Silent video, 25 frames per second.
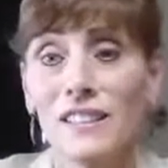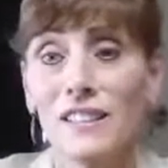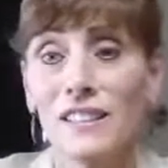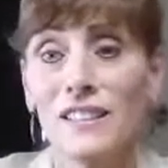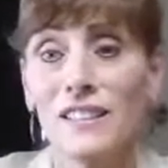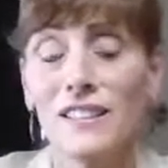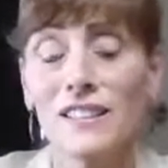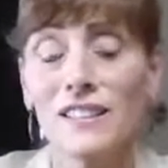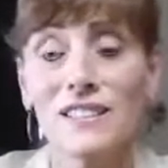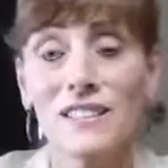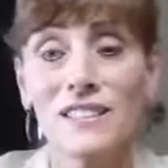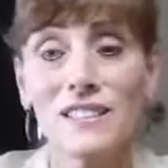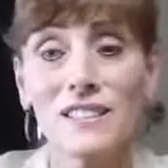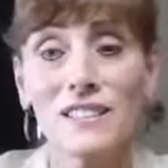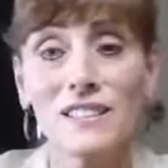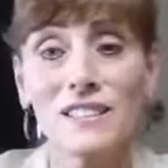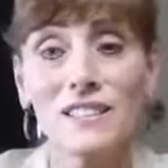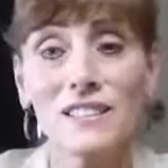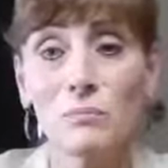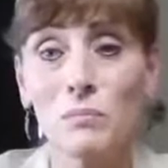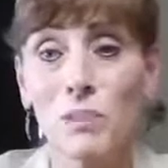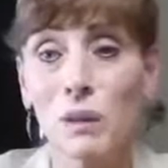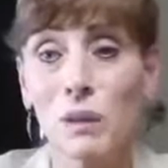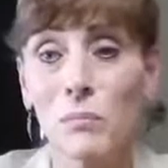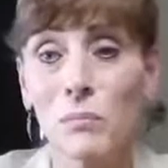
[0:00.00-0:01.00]
He's
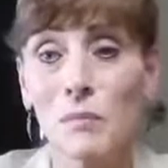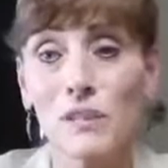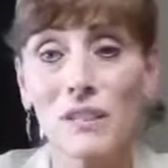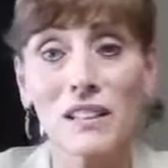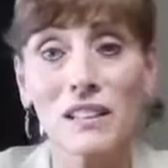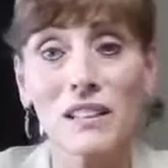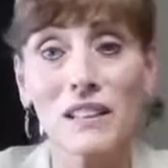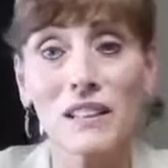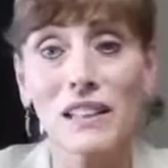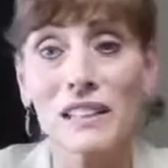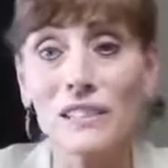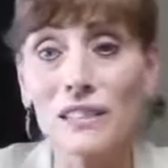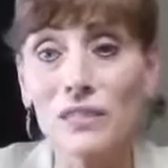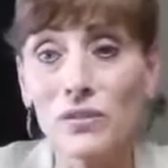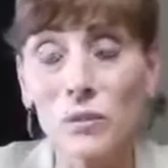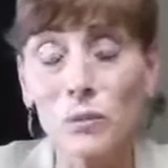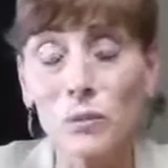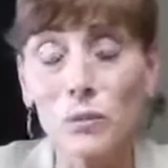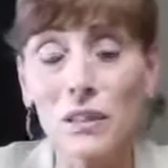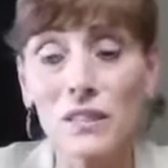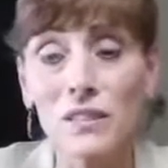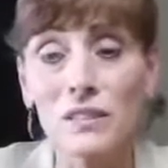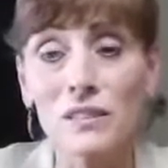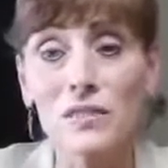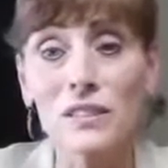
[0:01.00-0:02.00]
in probably the last few
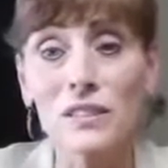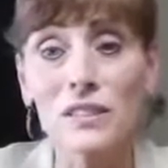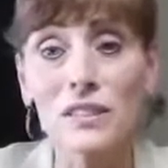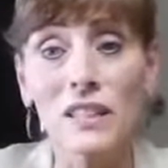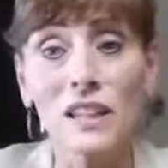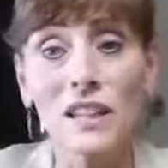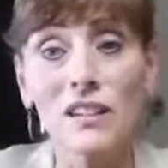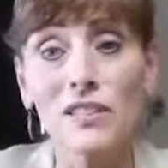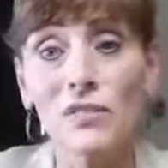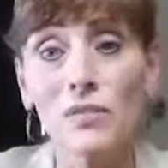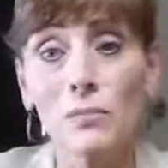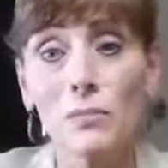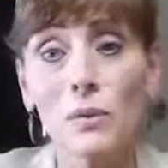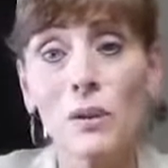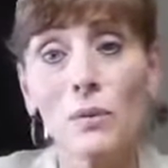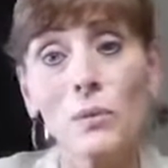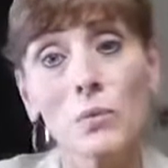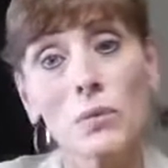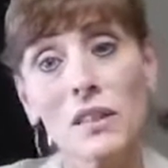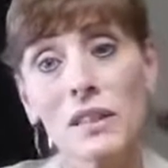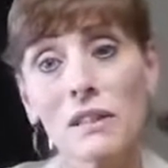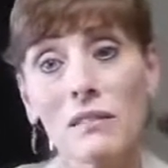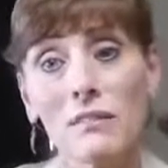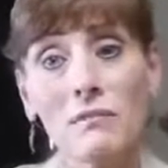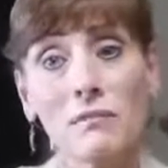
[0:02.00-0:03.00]
months of his life, but
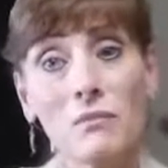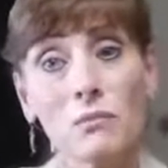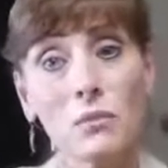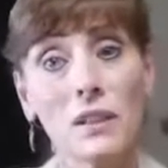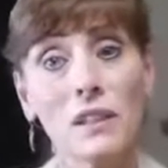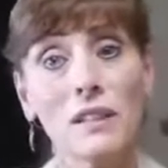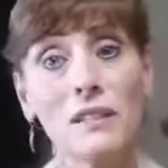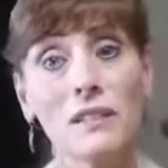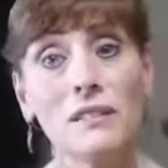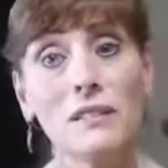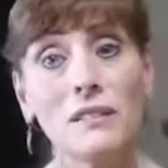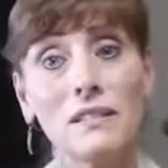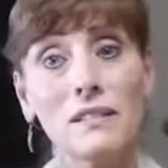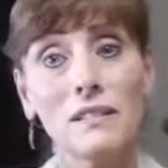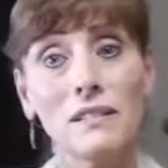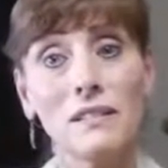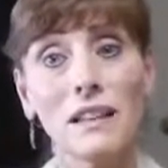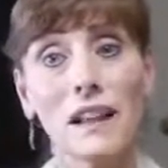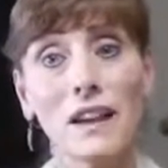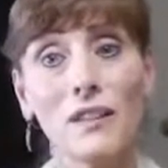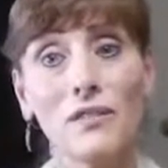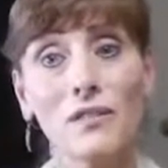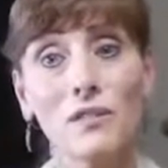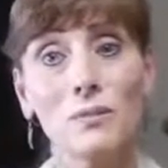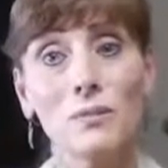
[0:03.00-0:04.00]
we, we
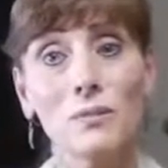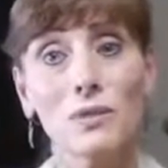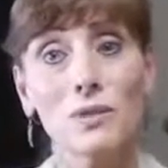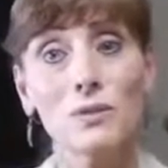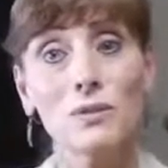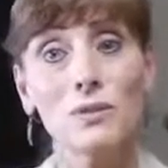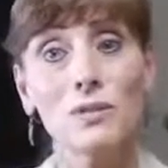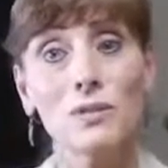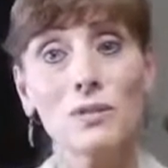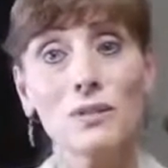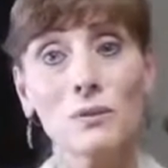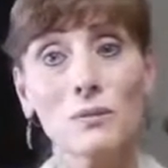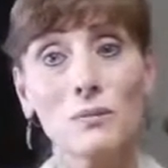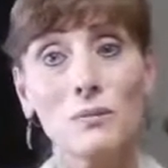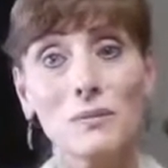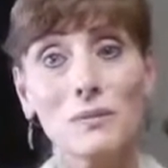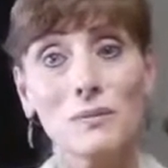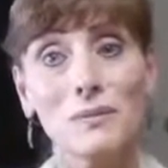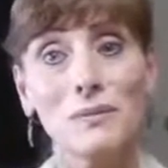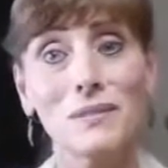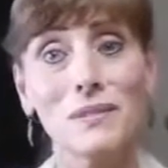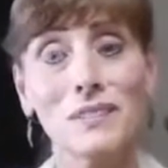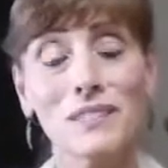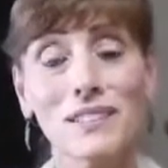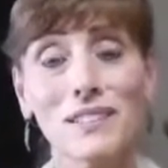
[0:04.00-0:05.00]
have him do
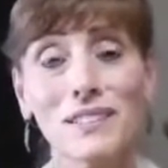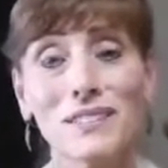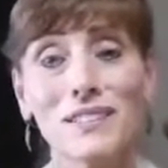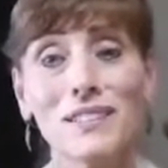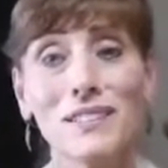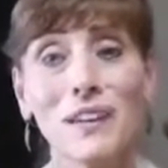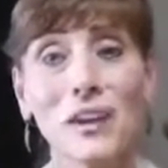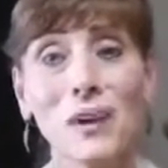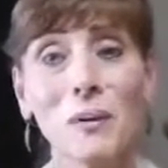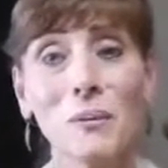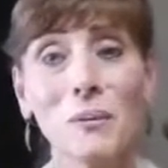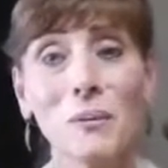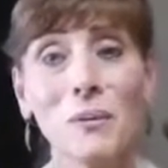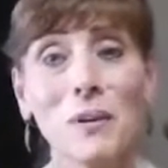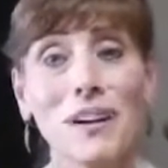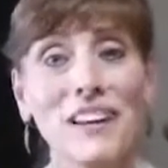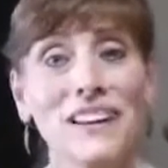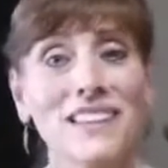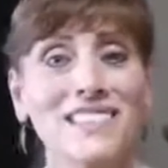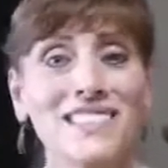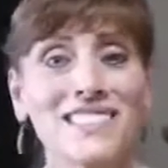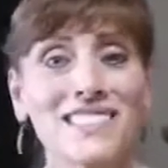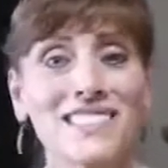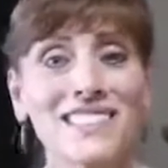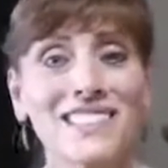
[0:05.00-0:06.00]
some little arm
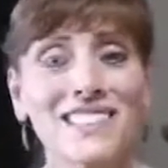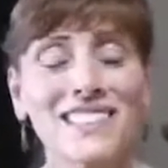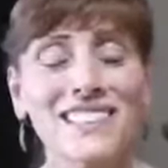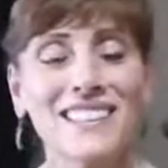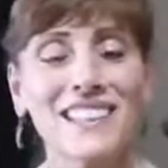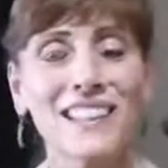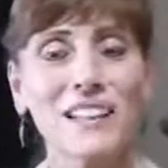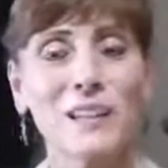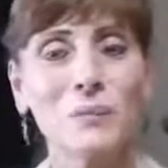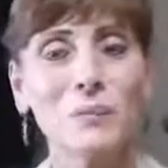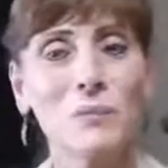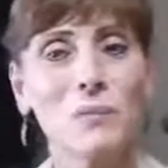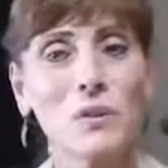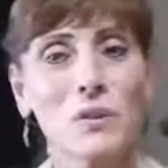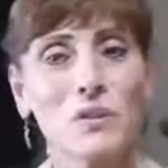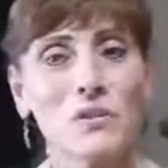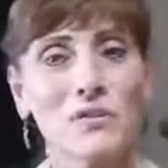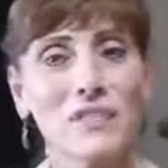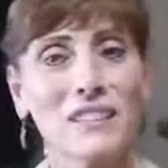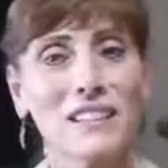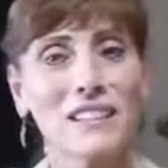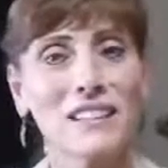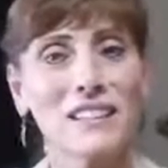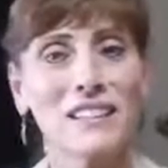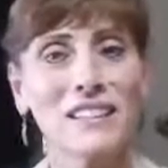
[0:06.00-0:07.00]
weights and get him
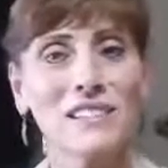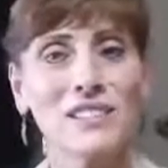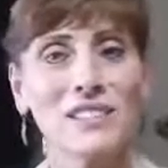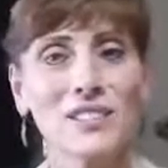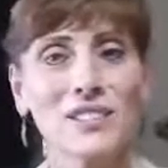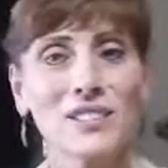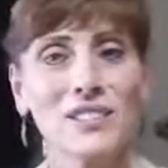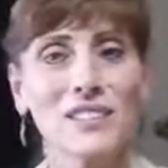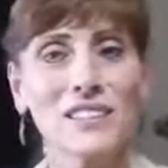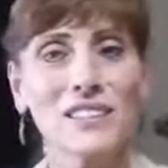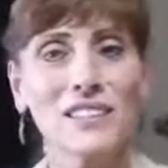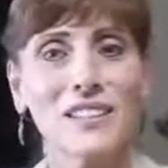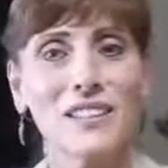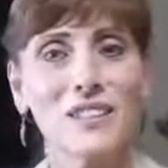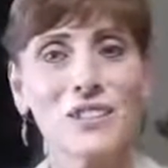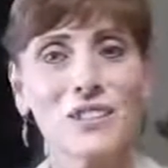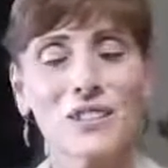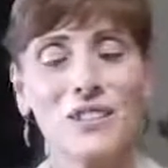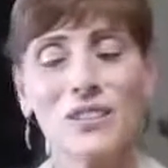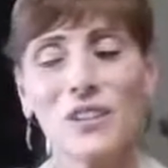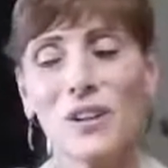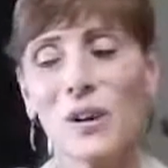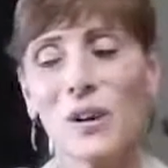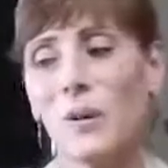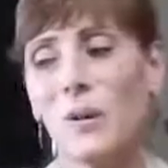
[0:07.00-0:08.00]
moving, get his
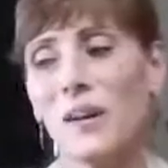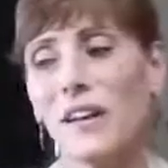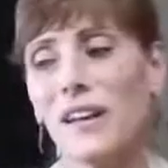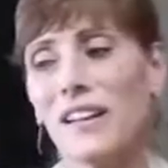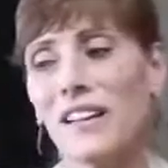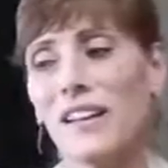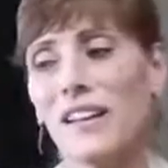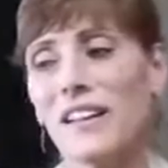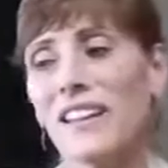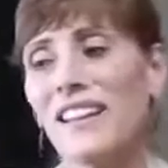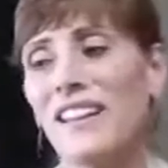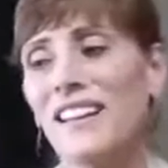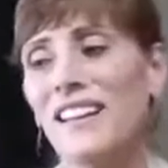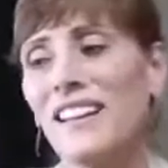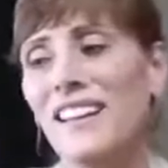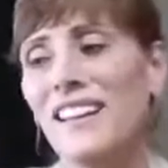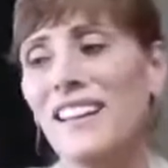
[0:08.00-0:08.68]
circulation going, and,